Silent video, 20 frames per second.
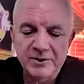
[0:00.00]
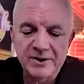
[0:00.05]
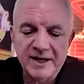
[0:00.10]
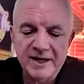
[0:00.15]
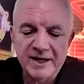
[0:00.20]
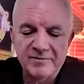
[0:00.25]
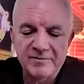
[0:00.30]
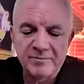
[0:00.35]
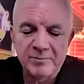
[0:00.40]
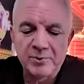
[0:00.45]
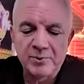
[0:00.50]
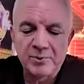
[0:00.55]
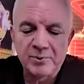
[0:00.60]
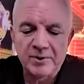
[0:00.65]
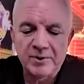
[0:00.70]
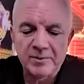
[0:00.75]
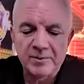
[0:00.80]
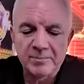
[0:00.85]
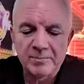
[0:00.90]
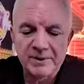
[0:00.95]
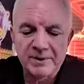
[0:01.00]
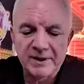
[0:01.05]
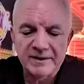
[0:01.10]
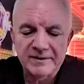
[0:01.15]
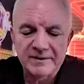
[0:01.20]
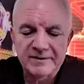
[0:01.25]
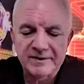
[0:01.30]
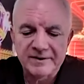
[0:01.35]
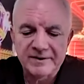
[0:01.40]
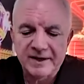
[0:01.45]
could have more.
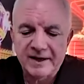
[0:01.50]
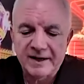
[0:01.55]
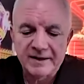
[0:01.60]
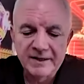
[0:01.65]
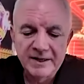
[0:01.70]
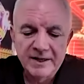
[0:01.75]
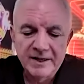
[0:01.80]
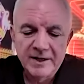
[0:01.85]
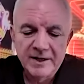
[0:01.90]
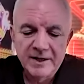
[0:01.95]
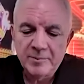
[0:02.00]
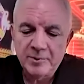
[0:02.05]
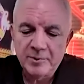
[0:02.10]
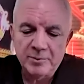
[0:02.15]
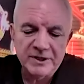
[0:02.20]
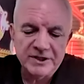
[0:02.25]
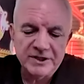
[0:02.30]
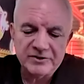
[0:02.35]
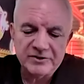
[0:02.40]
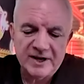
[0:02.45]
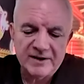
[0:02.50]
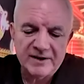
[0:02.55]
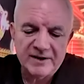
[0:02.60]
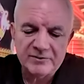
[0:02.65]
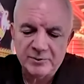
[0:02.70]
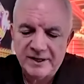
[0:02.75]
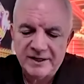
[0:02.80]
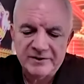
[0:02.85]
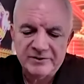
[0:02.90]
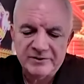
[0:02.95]
But we just have
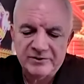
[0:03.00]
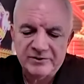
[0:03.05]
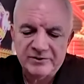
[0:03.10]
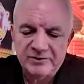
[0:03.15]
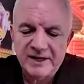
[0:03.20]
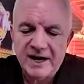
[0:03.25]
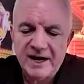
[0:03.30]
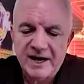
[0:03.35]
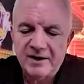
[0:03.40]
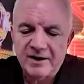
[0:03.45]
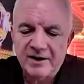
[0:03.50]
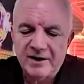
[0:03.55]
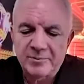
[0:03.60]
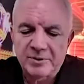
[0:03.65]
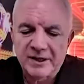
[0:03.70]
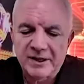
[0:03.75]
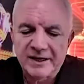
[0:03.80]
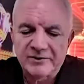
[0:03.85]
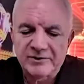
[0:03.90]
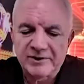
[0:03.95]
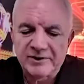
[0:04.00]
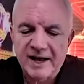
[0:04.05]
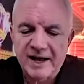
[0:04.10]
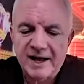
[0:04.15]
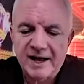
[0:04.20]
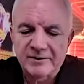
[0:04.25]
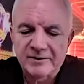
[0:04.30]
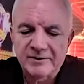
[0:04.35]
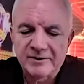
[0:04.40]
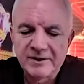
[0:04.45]
to wait and see how it plays
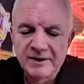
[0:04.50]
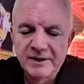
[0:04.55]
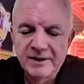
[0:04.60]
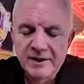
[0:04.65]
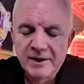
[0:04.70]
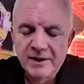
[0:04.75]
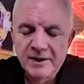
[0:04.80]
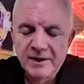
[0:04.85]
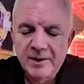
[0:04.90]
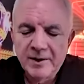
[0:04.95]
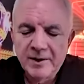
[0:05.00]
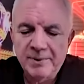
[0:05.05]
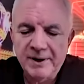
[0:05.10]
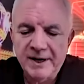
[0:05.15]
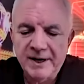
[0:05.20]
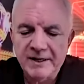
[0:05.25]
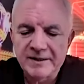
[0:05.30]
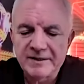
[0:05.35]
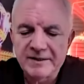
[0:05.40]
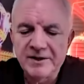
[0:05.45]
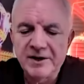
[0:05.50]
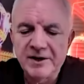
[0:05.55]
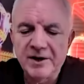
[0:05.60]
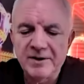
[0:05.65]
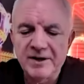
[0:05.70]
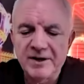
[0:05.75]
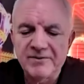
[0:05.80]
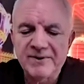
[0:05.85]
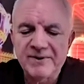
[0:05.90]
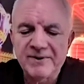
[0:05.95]
out. But, you
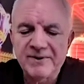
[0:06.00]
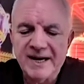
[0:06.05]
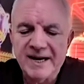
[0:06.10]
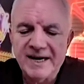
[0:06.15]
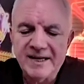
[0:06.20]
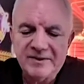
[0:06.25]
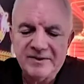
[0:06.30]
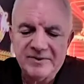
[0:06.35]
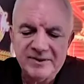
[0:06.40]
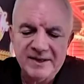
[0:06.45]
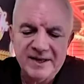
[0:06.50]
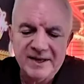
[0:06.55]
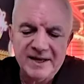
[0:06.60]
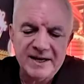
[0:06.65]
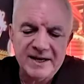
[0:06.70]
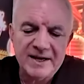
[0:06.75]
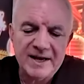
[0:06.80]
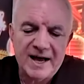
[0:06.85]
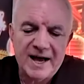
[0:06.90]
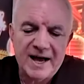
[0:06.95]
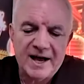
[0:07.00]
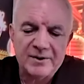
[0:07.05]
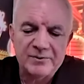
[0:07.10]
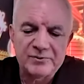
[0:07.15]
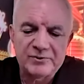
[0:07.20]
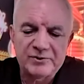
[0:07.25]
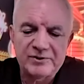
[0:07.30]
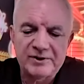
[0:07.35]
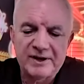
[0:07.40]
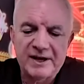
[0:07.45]
know, if anything,
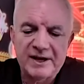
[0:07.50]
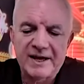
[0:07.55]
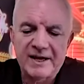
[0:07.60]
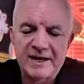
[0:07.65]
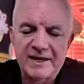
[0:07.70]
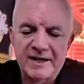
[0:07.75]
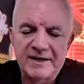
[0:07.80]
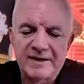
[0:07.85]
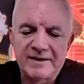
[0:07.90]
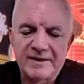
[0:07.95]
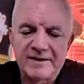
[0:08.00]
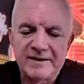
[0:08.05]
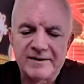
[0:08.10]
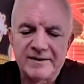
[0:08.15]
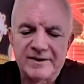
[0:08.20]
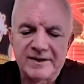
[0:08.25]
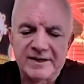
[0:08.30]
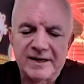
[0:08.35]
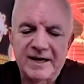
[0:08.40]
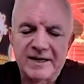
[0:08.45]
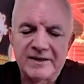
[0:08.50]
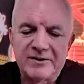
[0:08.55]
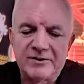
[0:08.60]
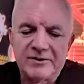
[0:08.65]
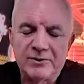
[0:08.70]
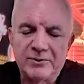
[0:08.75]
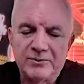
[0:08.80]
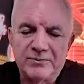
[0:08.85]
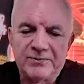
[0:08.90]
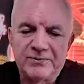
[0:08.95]
I'll say that I
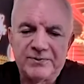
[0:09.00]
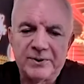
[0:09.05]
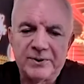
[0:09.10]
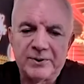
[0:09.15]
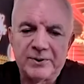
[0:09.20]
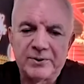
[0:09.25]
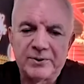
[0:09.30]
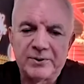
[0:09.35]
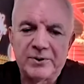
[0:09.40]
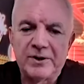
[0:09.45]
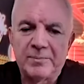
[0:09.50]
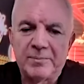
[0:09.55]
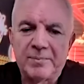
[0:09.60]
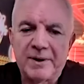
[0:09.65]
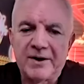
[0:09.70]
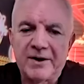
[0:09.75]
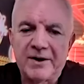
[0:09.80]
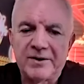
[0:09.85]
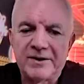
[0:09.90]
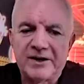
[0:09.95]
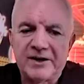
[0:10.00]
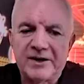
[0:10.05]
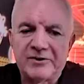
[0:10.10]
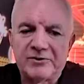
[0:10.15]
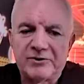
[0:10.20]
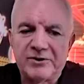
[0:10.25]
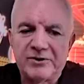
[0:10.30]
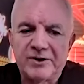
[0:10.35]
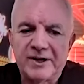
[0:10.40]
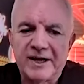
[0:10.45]
do feel good about
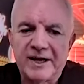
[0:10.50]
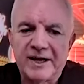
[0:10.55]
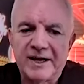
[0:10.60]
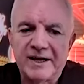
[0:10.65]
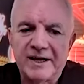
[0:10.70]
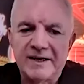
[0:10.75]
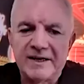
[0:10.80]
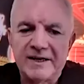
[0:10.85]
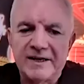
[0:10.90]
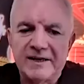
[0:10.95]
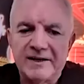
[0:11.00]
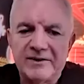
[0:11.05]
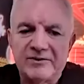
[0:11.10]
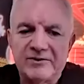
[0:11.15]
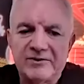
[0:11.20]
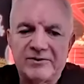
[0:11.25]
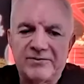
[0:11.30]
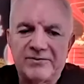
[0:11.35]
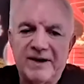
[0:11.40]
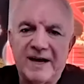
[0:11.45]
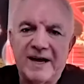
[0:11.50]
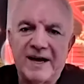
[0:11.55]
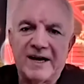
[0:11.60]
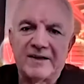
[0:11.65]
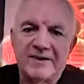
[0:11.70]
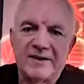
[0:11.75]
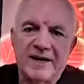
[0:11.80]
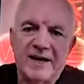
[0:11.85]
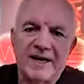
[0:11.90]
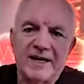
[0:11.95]
yesterday is the
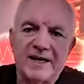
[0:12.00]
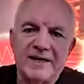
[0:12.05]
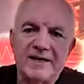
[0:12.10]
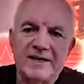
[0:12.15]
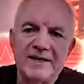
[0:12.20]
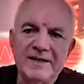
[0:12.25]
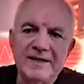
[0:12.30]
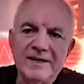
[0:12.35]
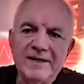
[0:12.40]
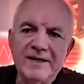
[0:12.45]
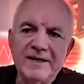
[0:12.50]
fact that